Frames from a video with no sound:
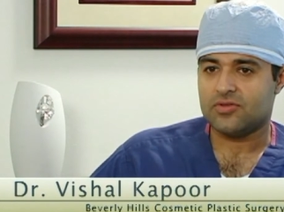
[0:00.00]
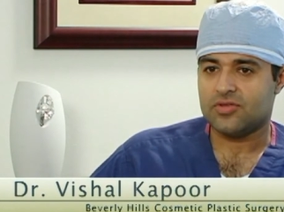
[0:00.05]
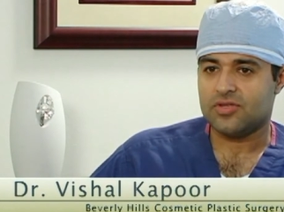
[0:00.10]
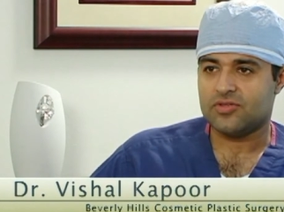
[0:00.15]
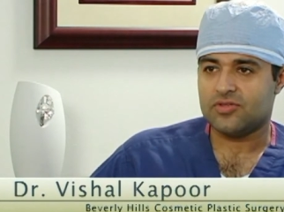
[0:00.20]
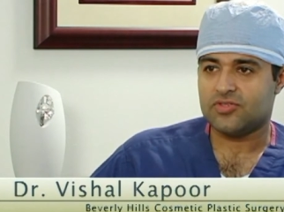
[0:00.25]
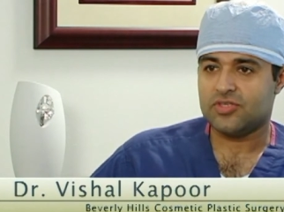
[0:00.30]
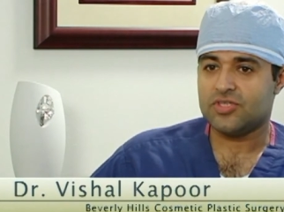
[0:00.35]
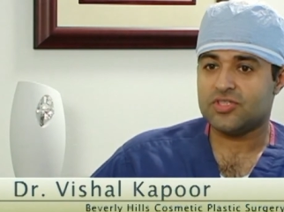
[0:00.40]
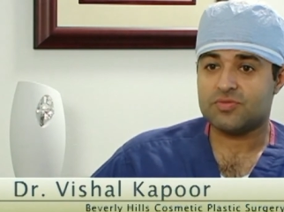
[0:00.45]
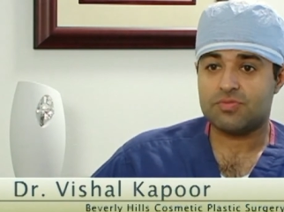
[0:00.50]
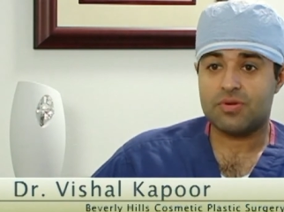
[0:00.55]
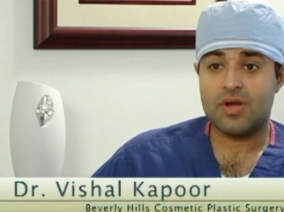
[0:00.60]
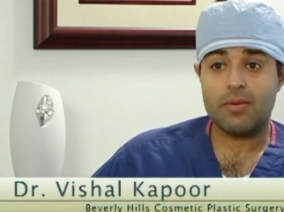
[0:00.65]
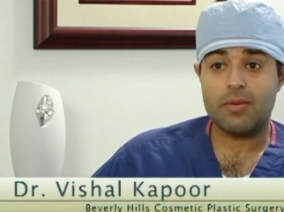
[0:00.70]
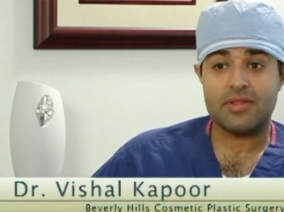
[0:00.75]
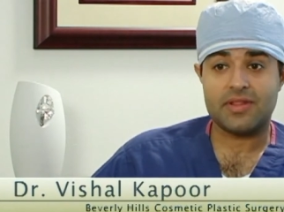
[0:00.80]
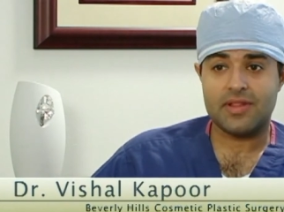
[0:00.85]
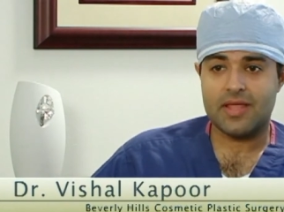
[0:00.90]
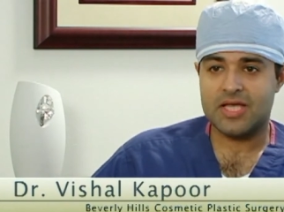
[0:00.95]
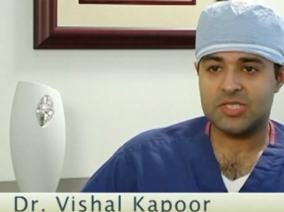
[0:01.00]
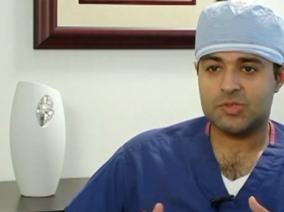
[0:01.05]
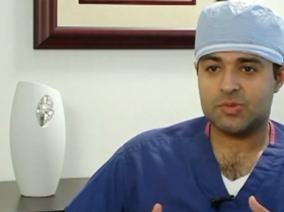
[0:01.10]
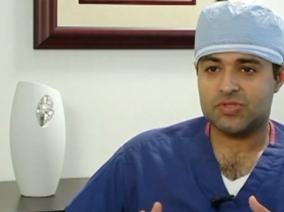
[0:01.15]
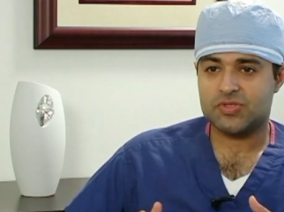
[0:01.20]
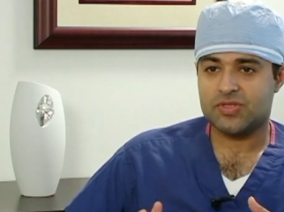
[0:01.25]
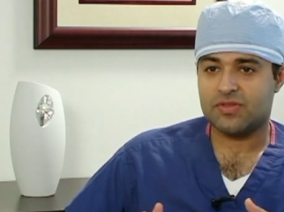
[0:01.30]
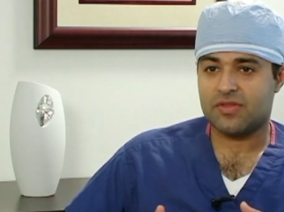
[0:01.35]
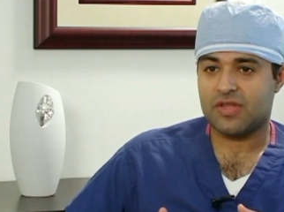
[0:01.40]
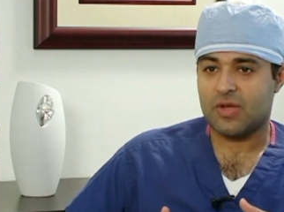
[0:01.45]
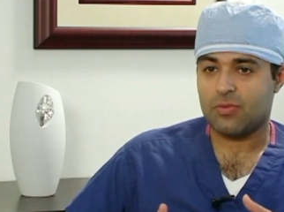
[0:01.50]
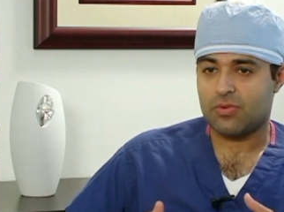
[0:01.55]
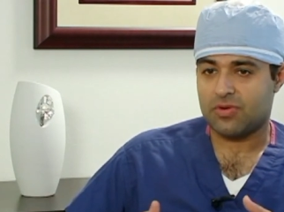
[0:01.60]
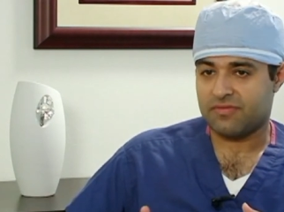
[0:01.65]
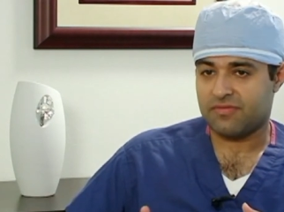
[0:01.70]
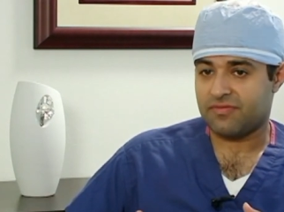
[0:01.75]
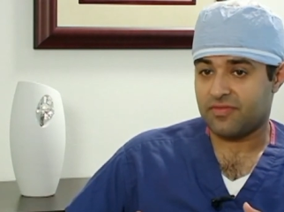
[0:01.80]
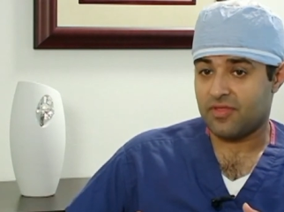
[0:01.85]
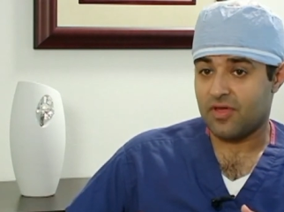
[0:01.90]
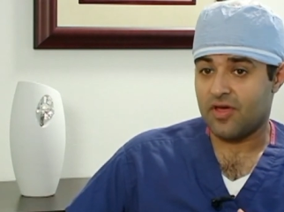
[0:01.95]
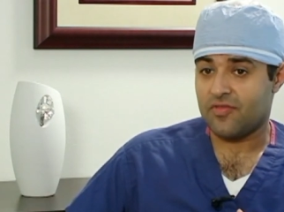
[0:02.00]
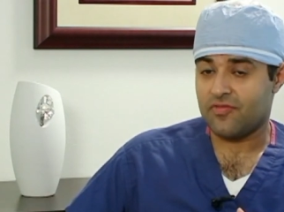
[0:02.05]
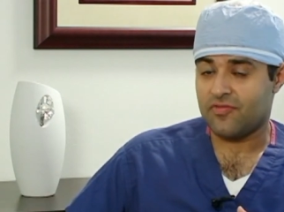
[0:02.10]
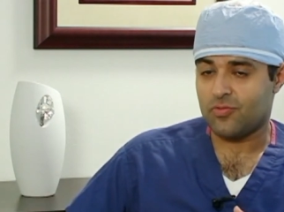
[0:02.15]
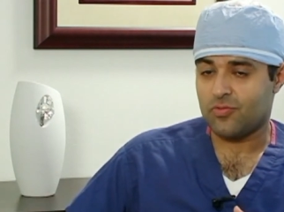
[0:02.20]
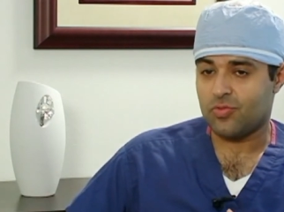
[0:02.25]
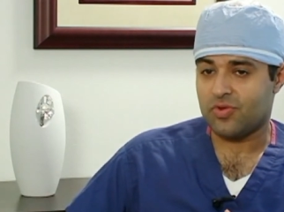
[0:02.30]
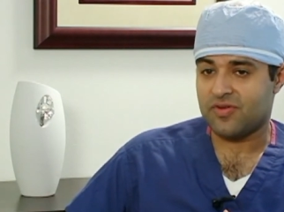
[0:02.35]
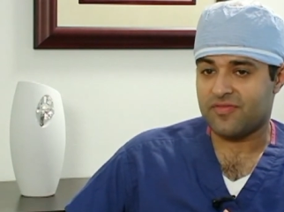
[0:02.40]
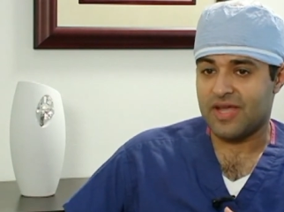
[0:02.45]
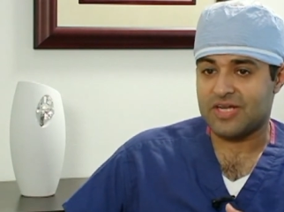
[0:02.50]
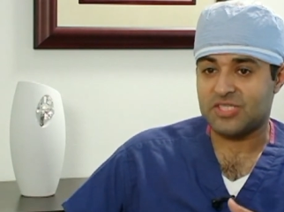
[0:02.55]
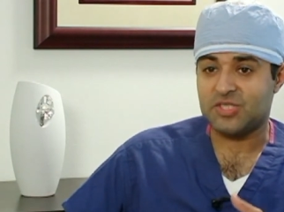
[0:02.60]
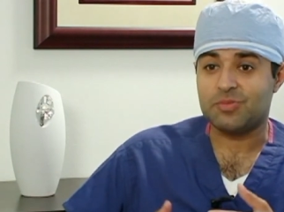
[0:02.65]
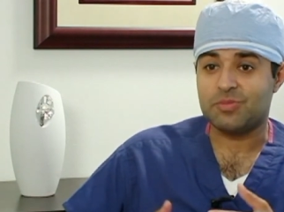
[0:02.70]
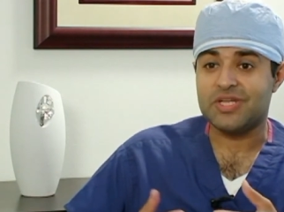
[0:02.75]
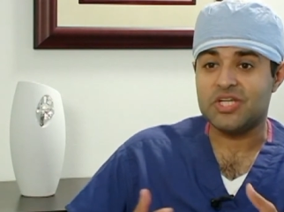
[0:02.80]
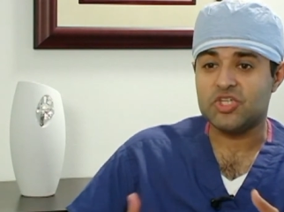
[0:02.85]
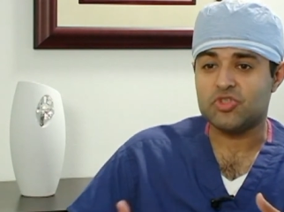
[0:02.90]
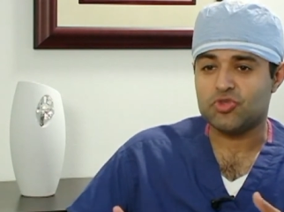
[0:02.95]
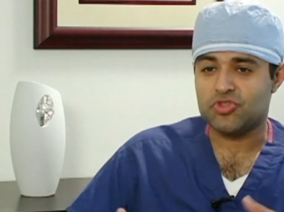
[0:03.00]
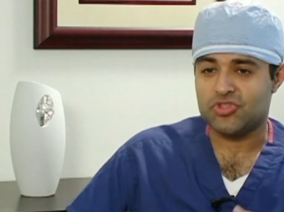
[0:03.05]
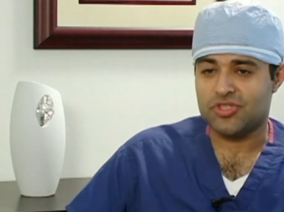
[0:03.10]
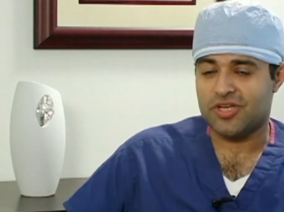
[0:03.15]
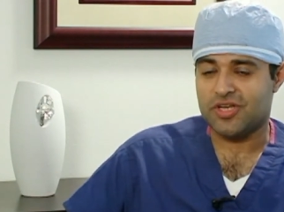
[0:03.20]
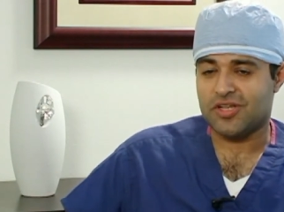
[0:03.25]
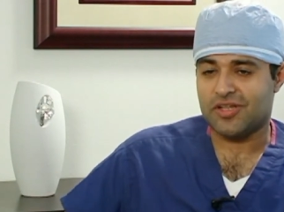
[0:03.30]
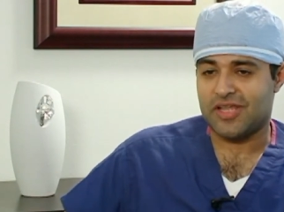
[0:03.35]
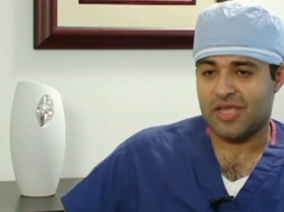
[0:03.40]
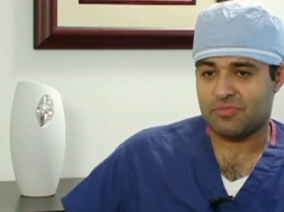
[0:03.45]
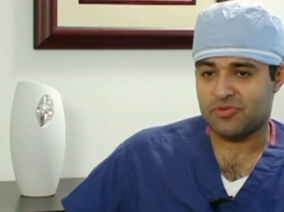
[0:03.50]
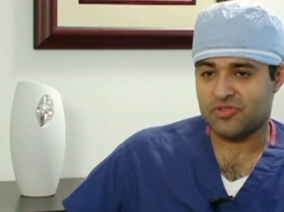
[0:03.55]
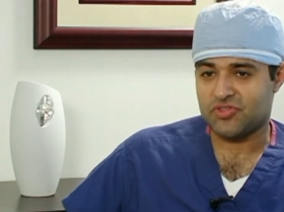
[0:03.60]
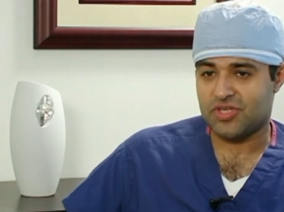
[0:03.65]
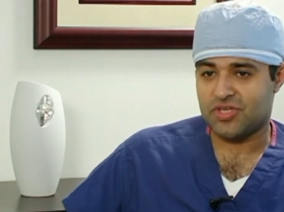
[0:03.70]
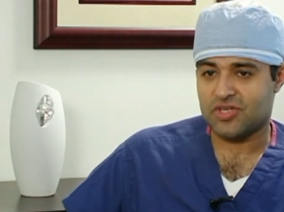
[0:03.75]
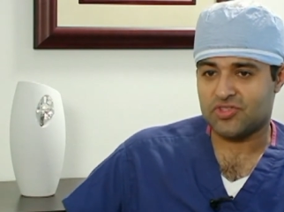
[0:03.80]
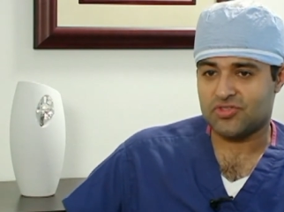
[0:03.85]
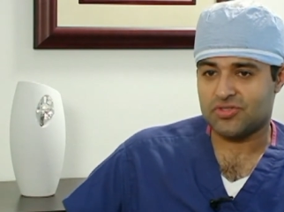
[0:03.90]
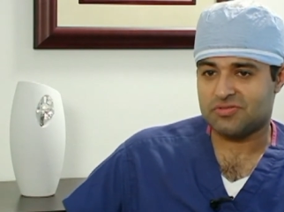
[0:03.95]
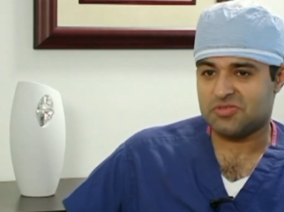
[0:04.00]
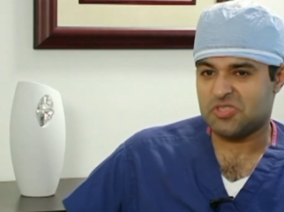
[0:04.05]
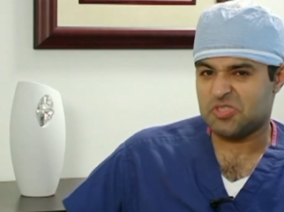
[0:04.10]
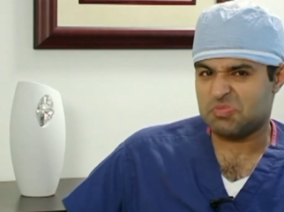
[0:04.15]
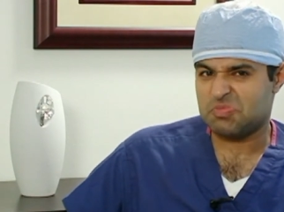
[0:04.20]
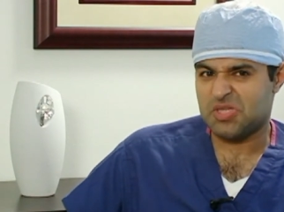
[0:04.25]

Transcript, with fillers: she's probably the last person that I would have thought that would have actually been interested in liposuction, just